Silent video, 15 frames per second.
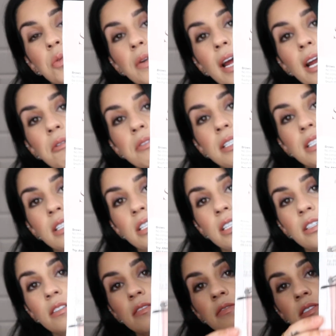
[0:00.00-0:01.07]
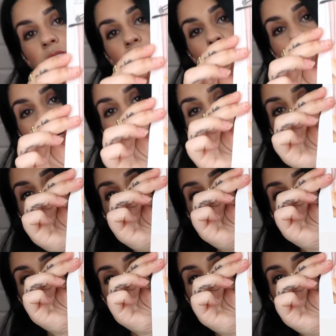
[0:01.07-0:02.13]
what I received, and I am
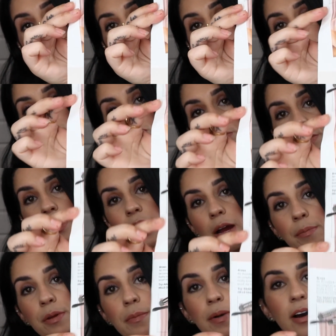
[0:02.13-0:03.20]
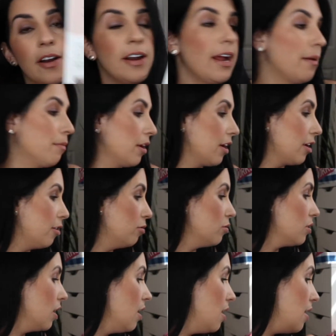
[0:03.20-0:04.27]
super happy about it. I'm gonna use
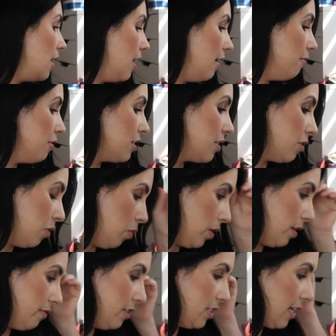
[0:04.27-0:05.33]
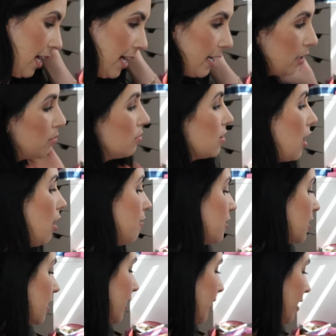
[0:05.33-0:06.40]
every single one of these items.
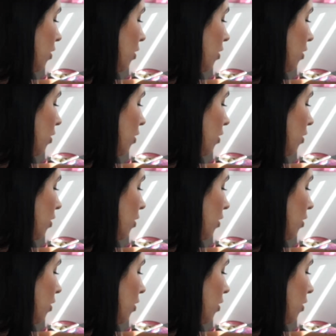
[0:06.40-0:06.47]
Obviously, I